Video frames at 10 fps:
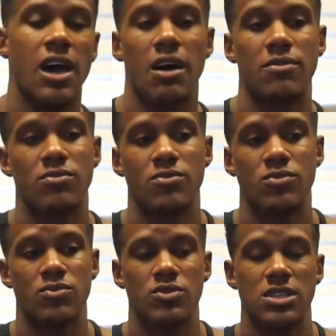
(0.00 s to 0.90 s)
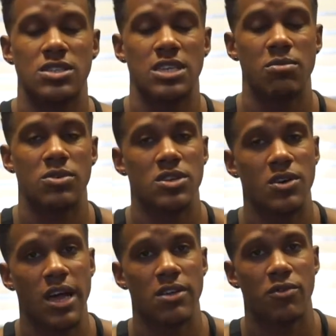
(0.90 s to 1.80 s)
I was in San
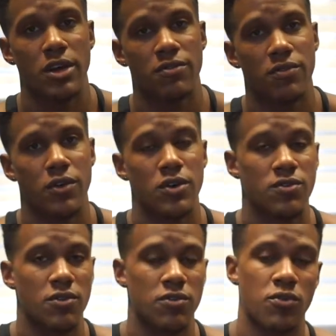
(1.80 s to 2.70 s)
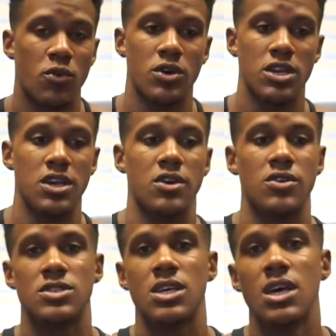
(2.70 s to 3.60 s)
Bernardino, California for 4
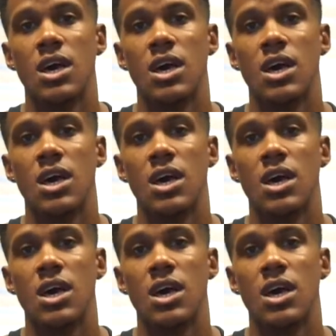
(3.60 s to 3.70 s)
years.